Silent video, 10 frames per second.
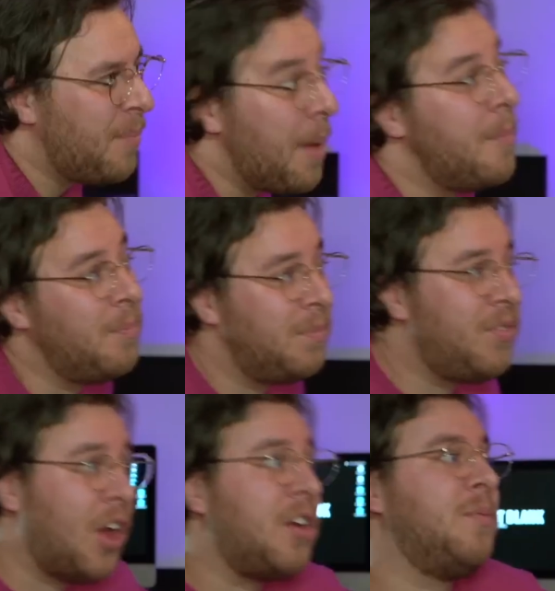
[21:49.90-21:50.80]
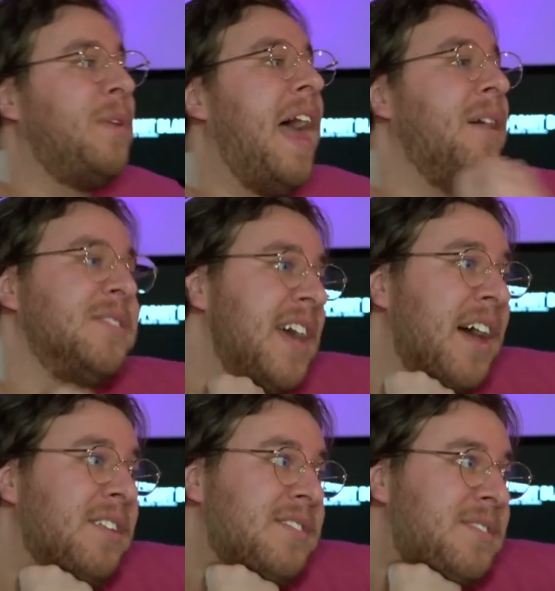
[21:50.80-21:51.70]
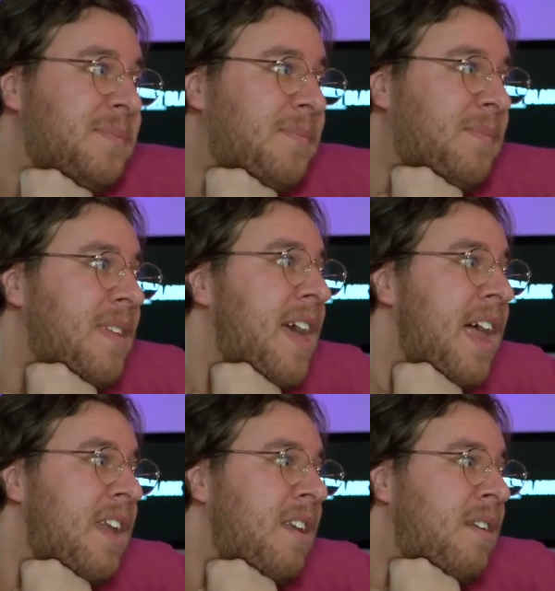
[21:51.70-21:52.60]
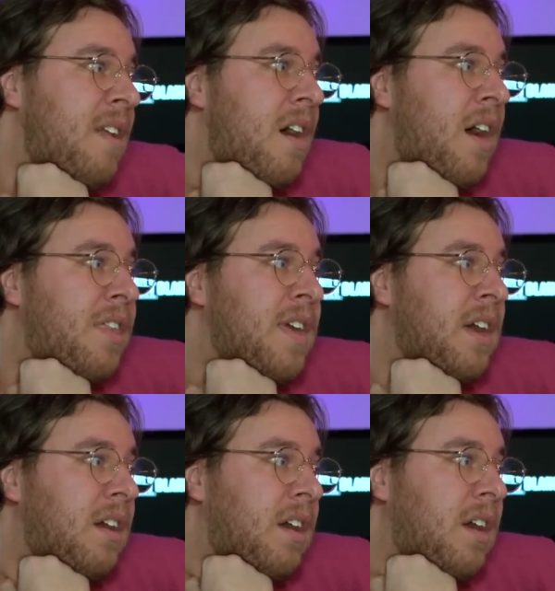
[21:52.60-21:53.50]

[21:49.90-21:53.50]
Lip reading: but I'm stoked with how it sounds. And I think